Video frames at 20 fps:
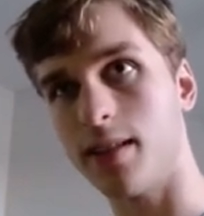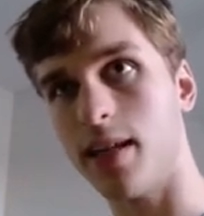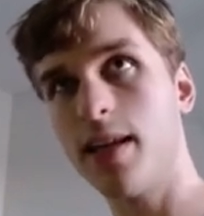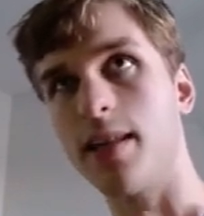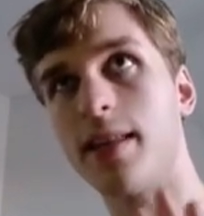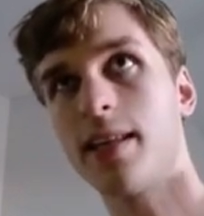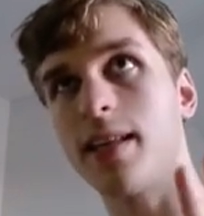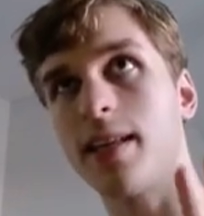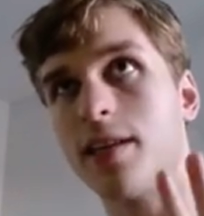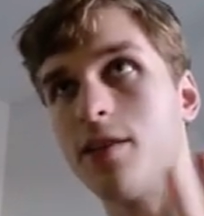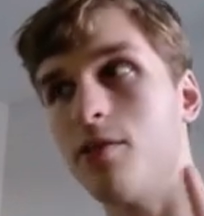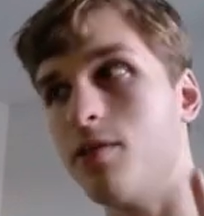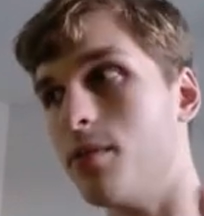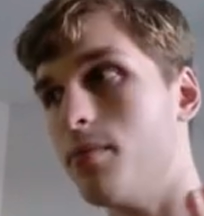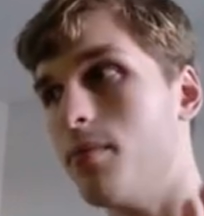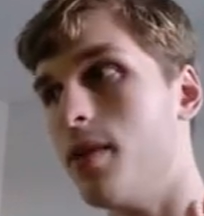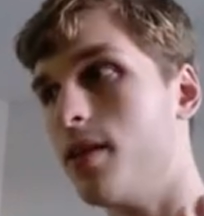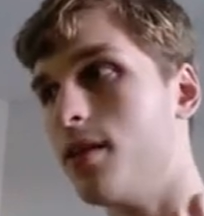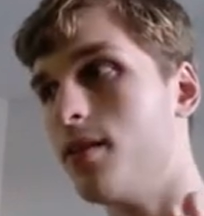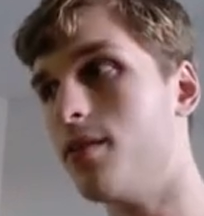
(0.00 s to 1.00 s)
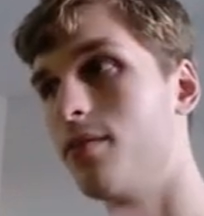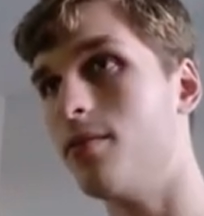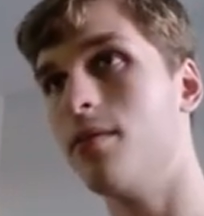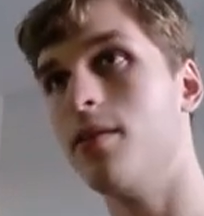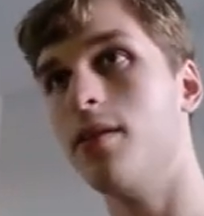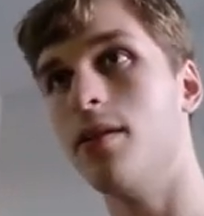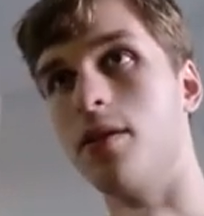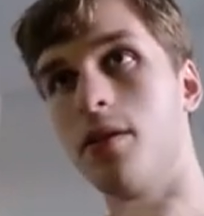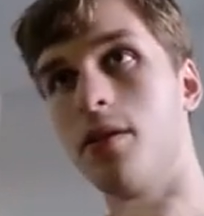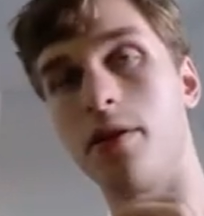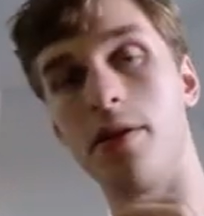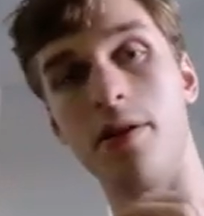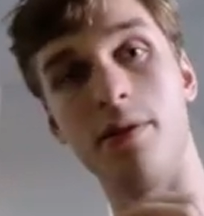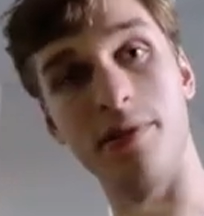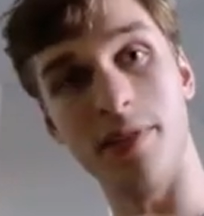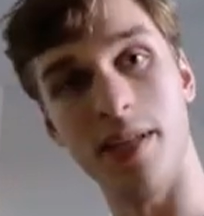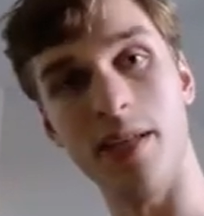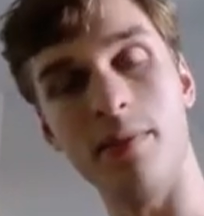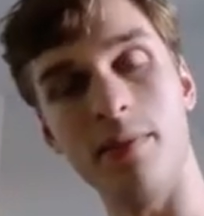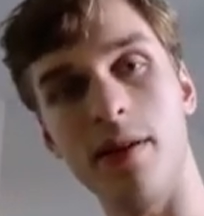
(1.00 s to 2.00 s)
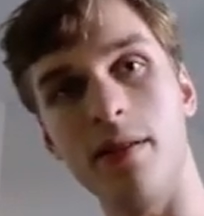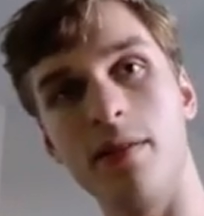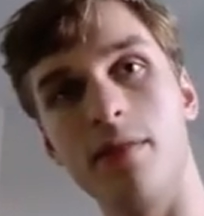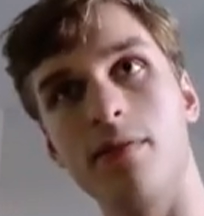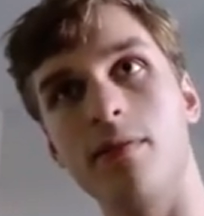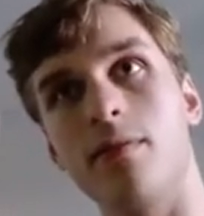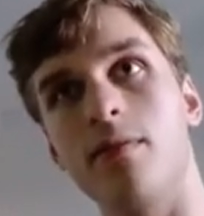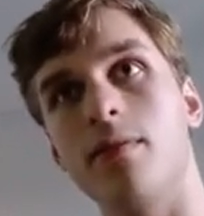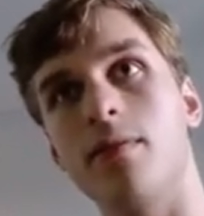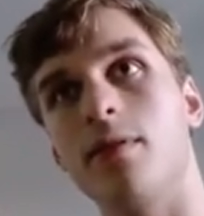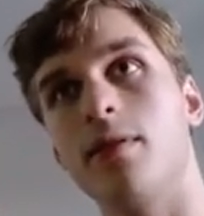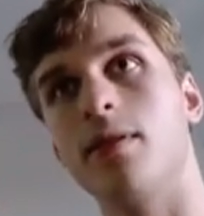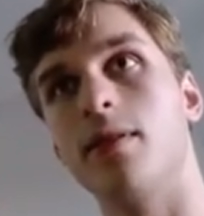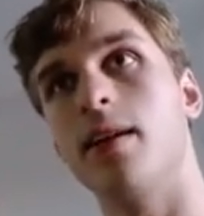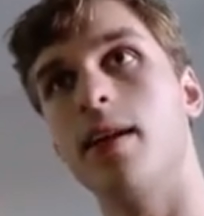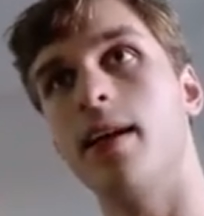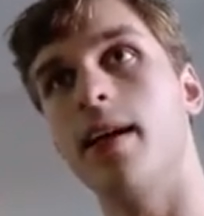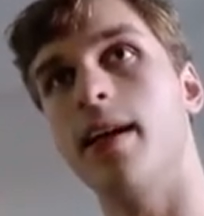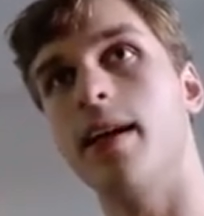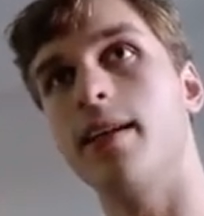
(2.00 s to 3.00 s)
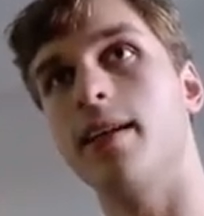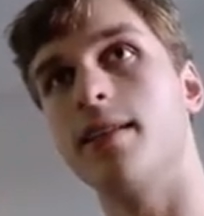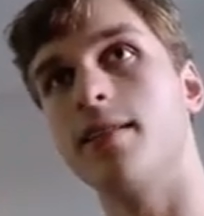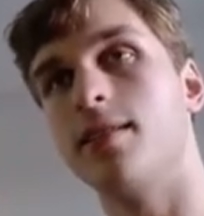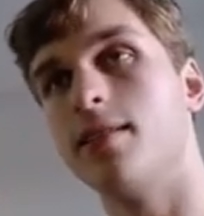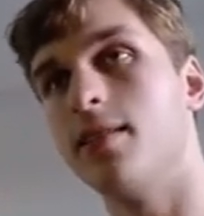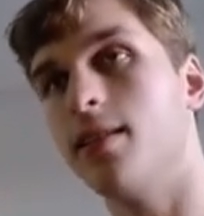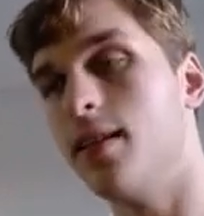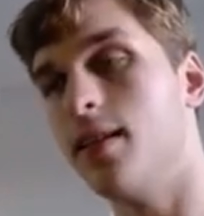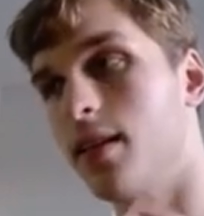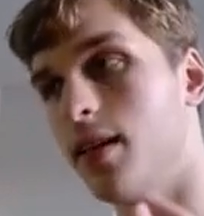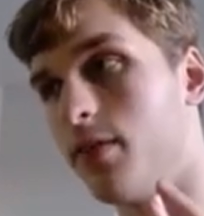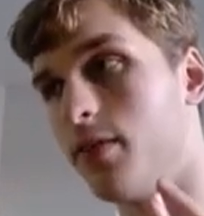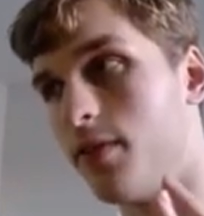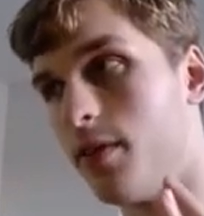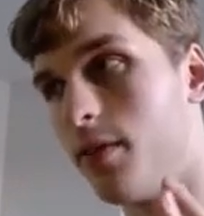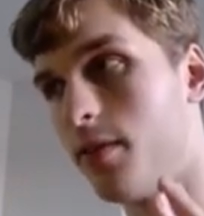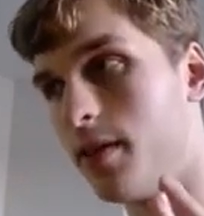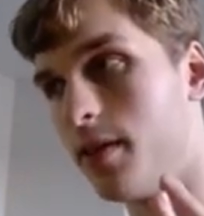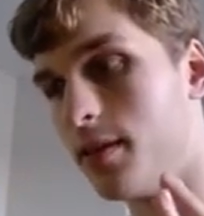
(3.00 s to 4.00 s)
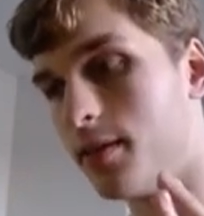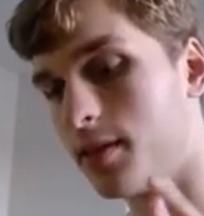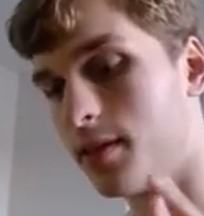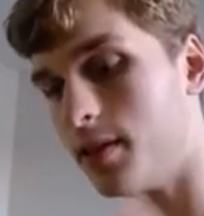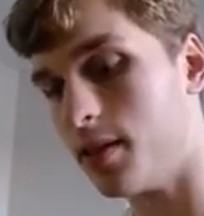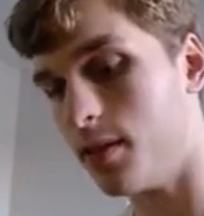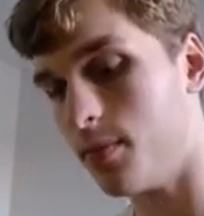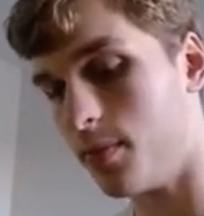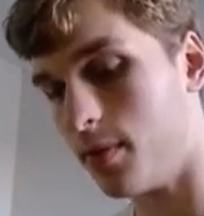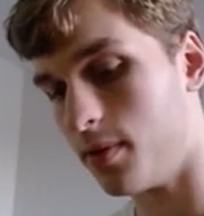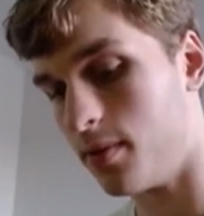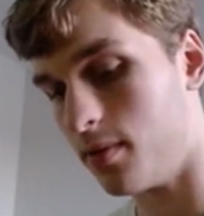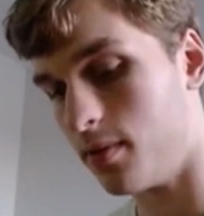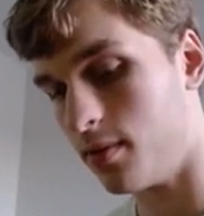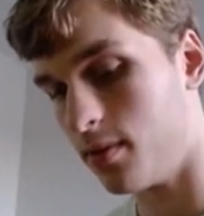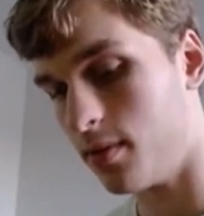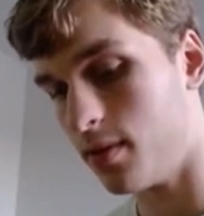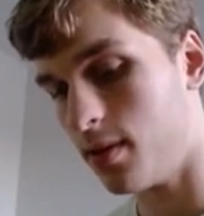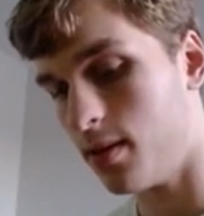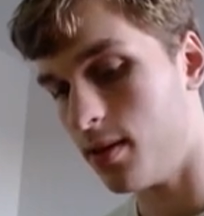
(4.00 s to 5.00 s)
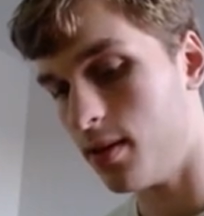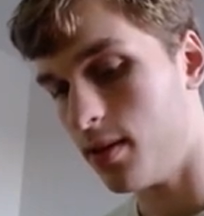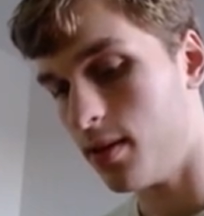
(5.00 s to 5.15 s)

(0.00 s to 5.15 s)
Anything that can use a menu, you can use dmenu for, and it's a very simple,